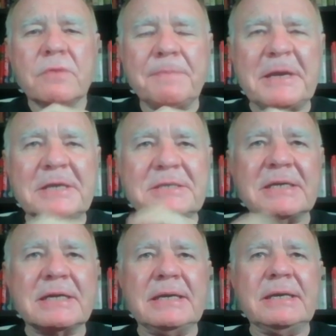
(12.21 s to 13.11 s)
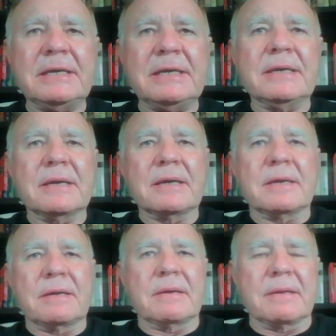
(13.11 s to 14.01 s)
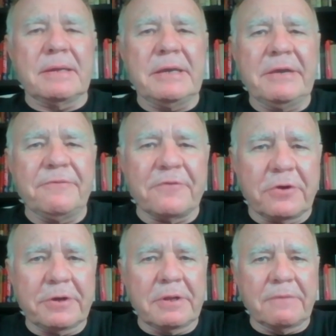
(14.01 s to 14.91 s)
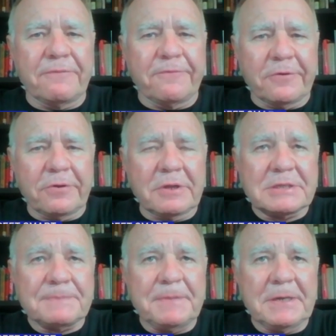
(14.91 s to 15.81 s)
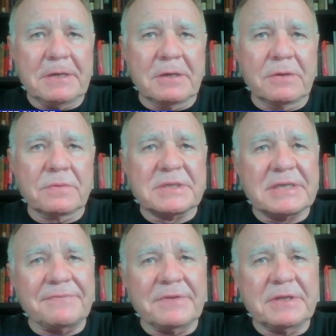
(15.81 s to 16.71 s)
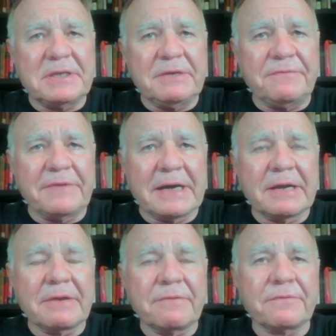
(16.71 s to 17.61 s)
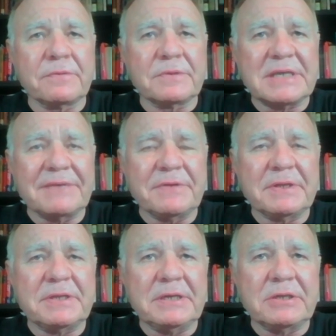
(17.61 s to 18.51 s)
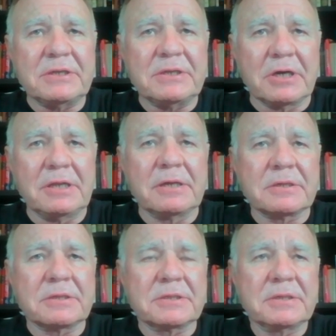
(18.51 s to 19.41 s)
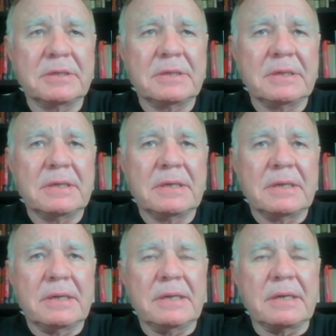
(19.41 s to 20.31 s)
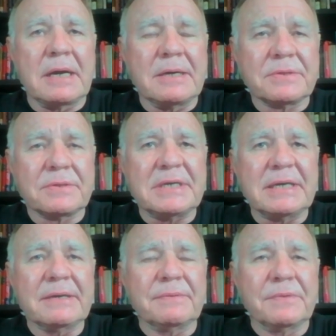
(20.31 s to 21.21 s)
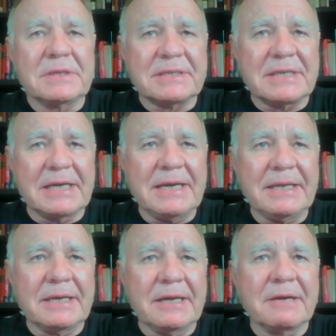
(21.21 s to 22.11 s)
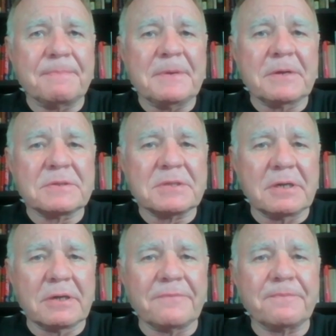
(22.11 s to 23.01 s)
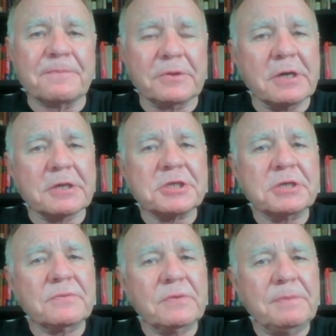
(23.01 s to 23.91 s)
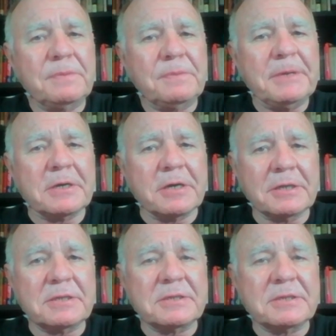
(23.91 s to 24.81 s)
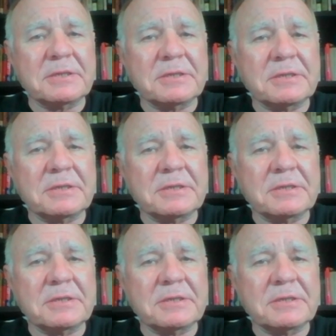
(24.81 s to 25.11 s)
Well, basically, if oil falls below 75 to 70 dollars, I don't think it will stay there because a lot of production will be cut